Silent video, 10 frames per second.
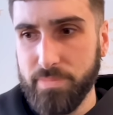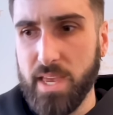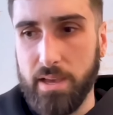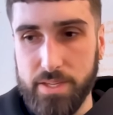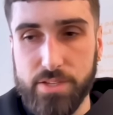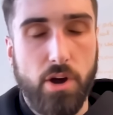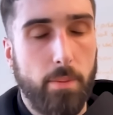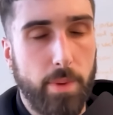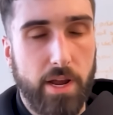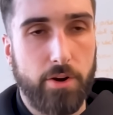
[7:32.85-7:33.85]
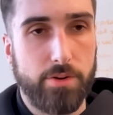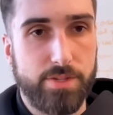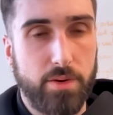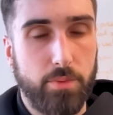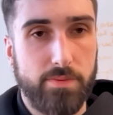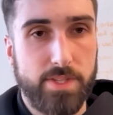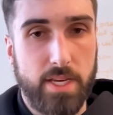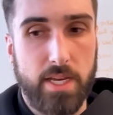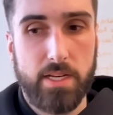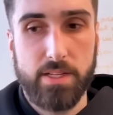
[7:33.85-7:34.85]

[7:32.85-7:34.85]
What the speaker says: these common errors that we've seen.